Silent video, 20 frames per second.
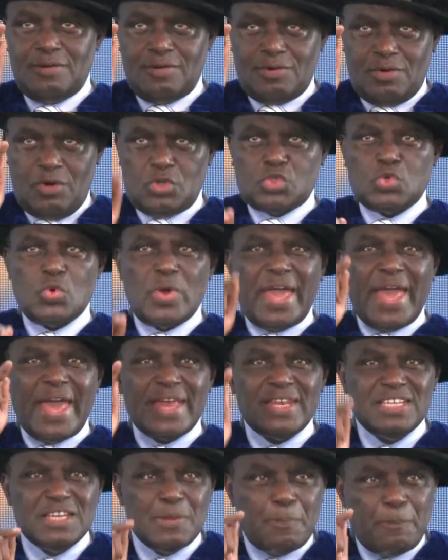go to
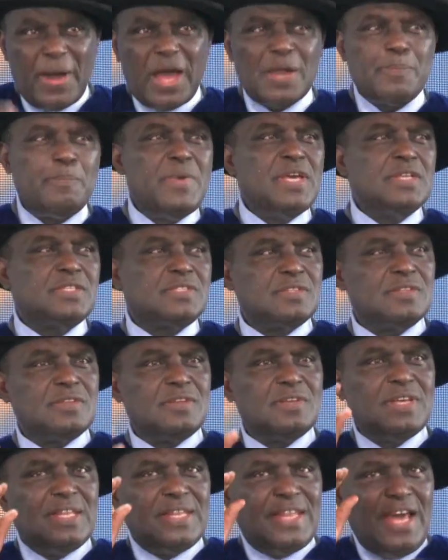any department
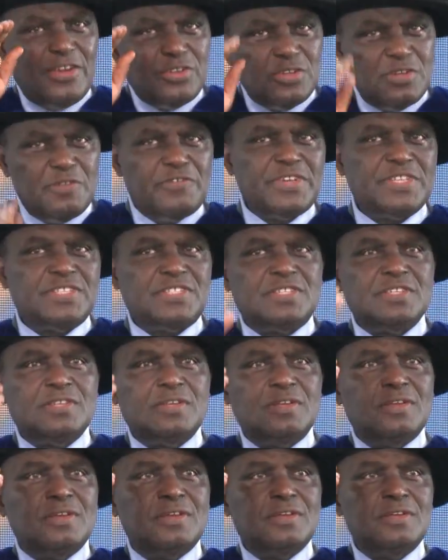in that university
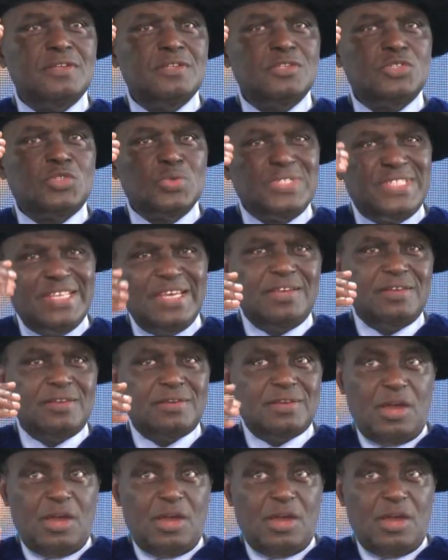today,